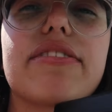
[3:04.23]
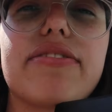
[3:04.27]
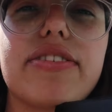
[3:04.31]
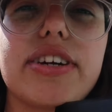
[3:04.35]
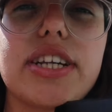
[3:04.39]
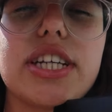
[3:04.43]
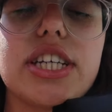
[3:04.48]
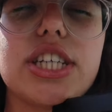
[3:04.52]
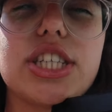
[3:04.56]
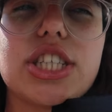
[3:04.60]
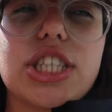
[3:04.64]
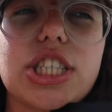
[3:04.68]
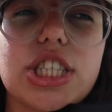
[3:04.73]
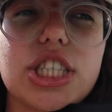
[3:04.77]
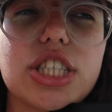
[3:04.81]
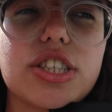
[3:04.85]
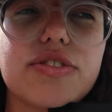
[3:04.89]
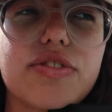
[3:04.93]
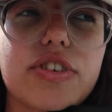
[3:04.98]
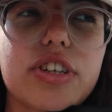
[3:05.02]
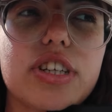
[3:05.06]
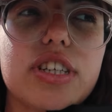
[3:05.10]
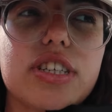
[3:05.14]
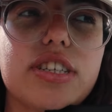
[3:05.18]
finished
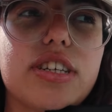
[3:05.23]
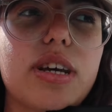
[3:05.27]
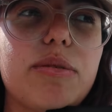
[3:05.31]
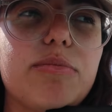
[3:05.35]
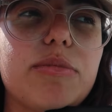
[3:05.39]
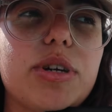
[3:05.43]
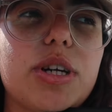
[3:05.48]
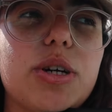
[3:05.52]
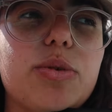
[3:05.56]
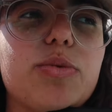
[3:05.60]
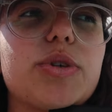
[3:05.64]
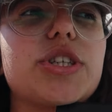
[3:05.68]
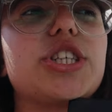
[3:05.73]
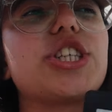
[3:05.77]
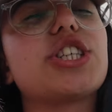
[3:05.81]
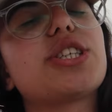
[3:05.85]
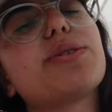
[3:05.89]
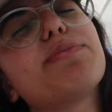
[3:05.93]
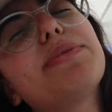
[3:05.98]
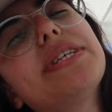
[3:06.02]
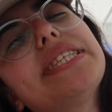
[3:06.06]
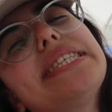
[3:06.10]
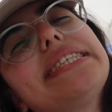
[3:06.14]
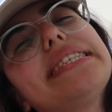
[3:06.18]
Just for the Summer, which is
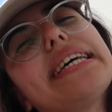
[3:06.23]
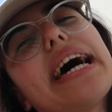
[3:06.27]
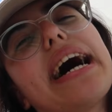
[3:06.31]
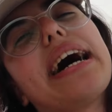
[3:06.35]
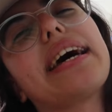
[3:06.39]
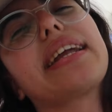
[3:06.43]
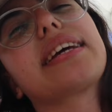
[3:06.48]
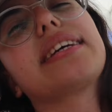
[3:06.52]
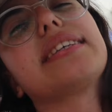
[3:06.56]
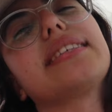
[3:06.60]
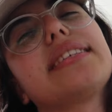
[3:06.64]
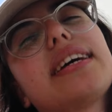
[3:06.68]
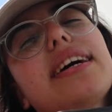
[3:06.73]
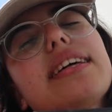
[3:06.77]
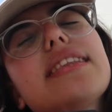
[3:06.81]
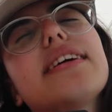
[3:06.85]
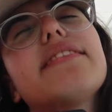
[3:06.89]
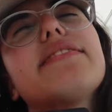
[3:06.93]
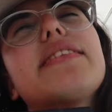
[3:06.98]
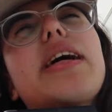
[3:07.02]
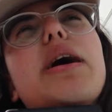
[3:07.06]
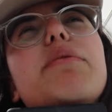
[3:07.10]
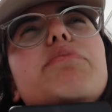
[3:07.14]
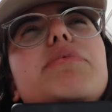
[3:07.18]
a bit sad because I
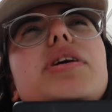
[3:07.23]
love that